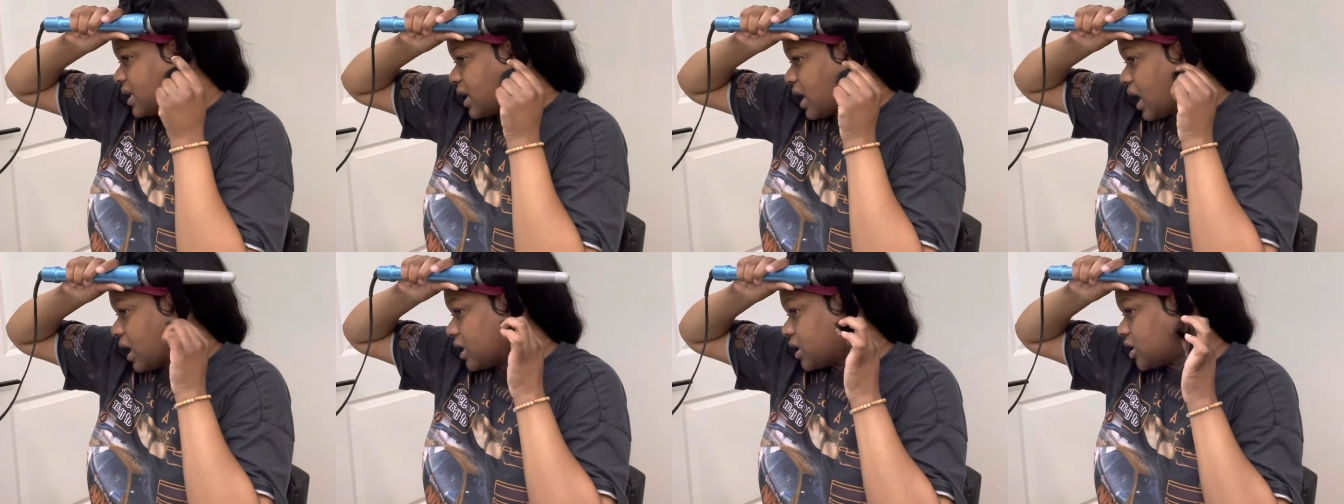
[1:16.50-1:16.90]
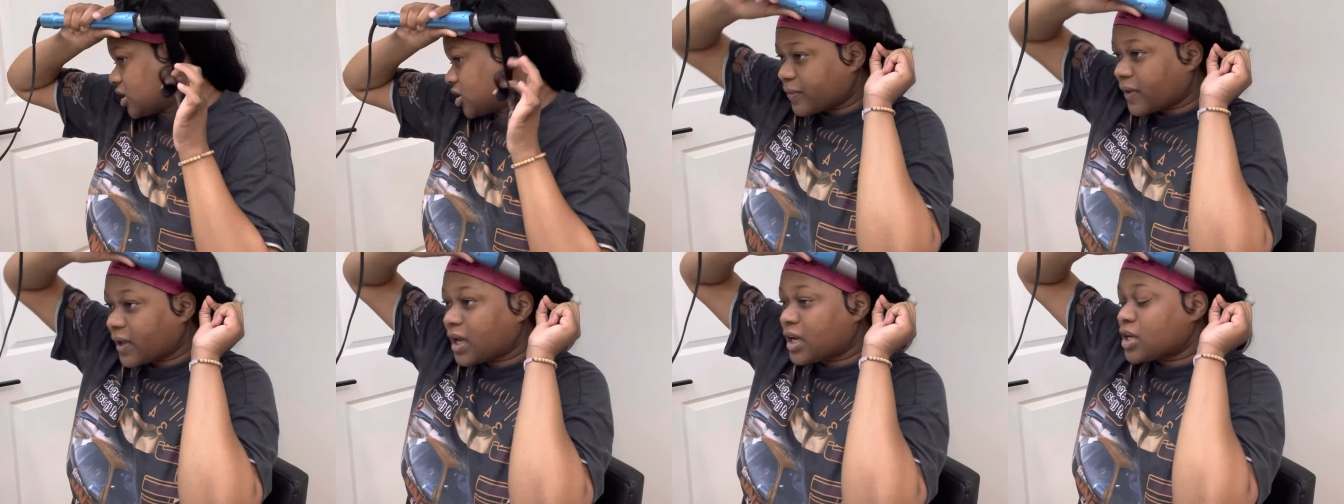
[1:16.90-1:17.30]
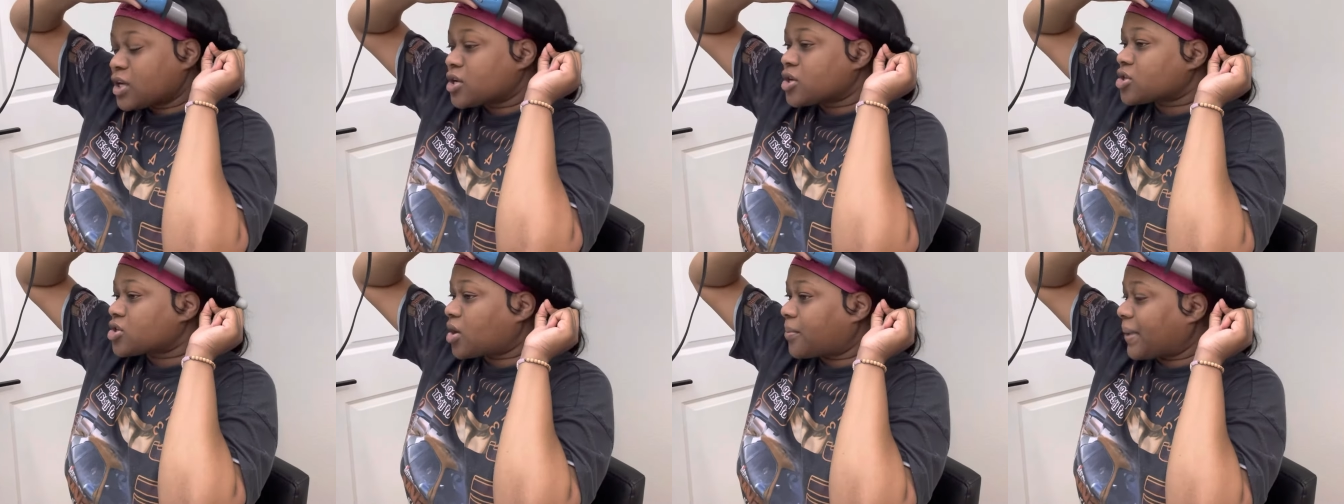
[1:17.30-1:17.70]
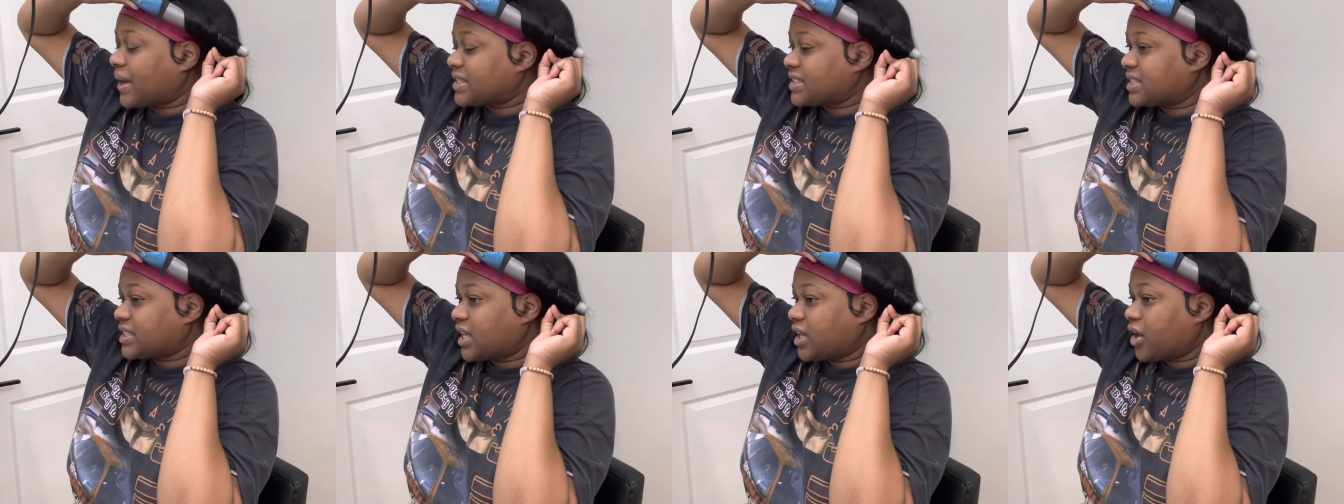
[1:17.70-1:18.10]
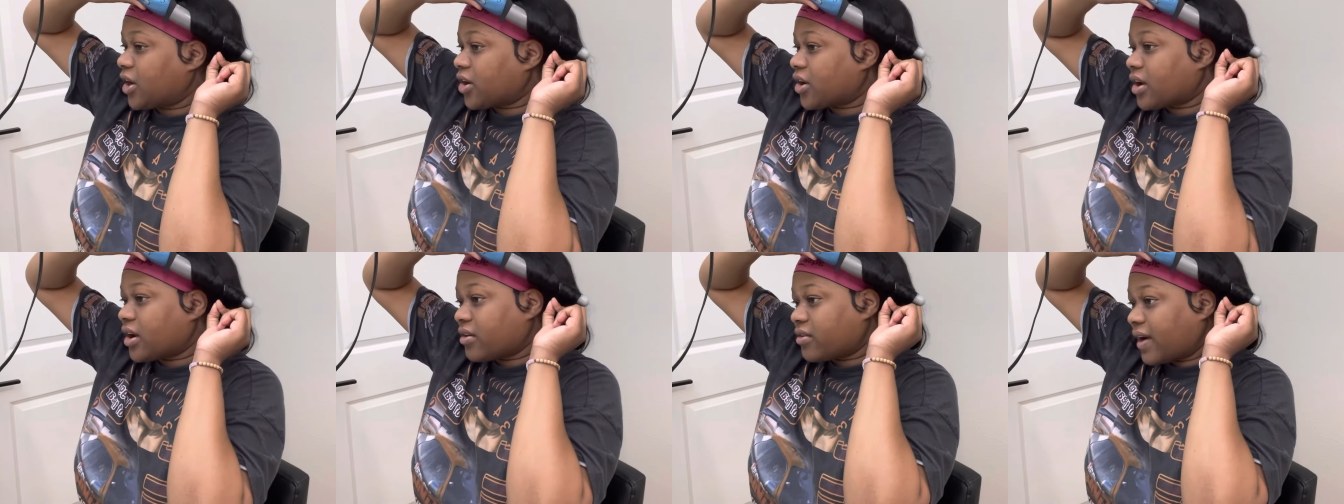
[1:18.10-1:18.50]
college. So my senior
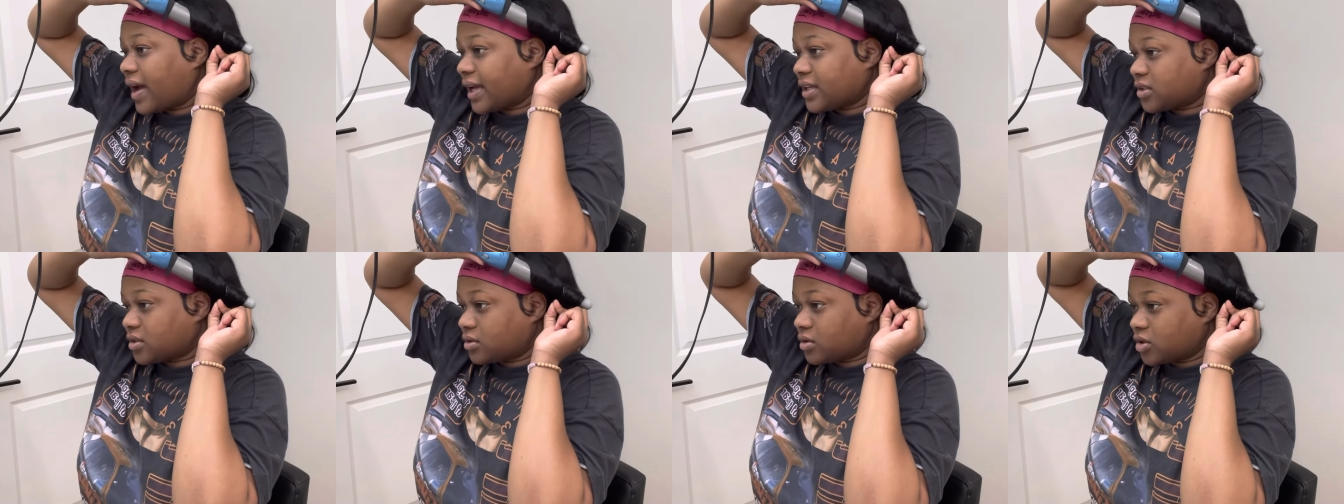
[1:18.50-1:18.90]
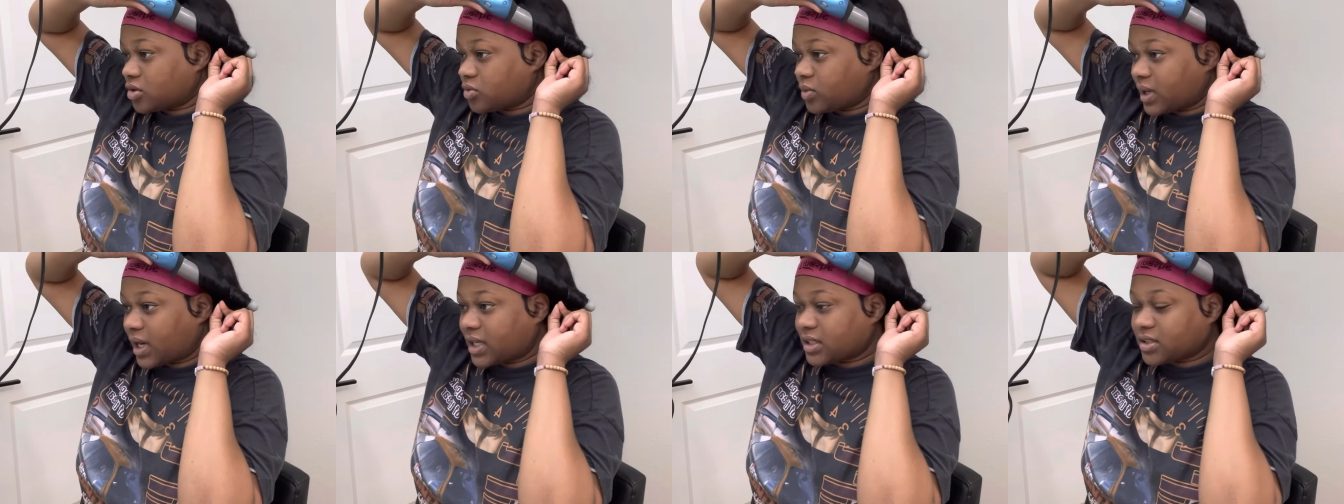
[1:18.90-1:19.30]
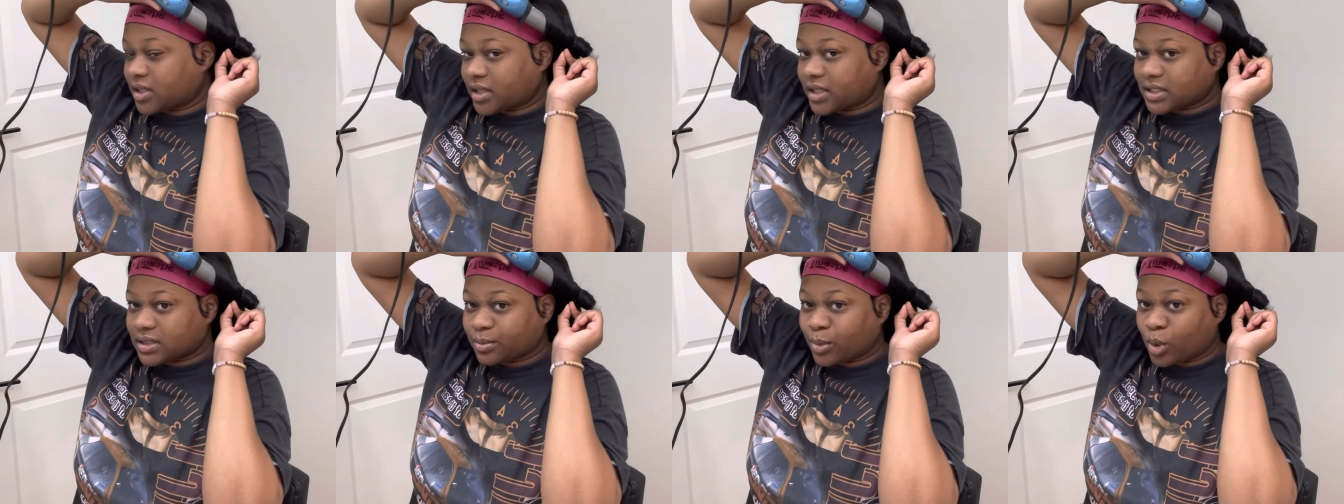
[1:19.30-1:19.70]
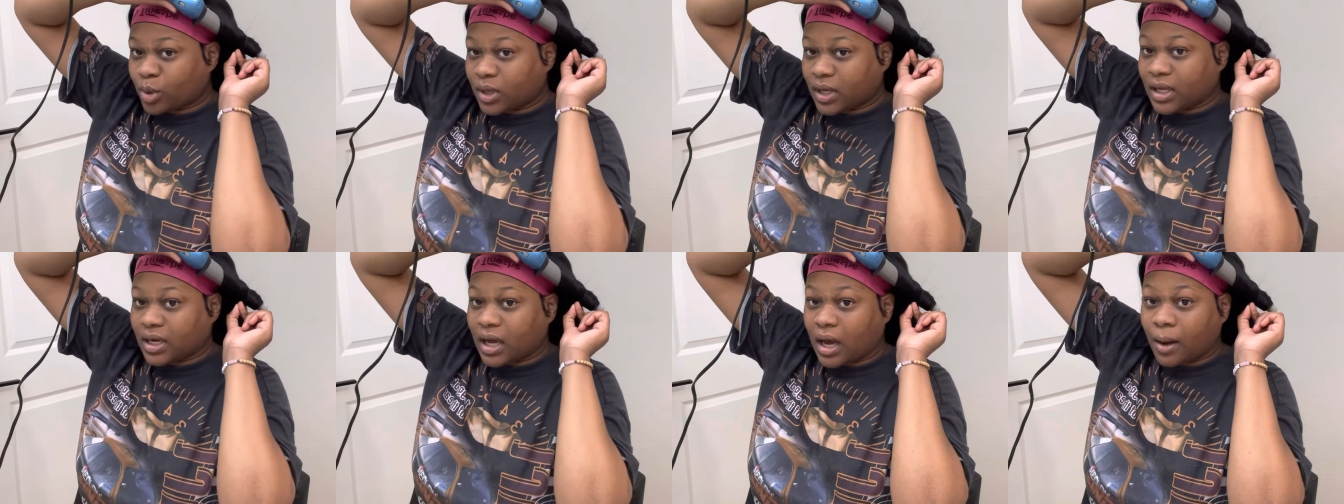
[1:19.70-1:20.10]
year of high school is when I started smoking.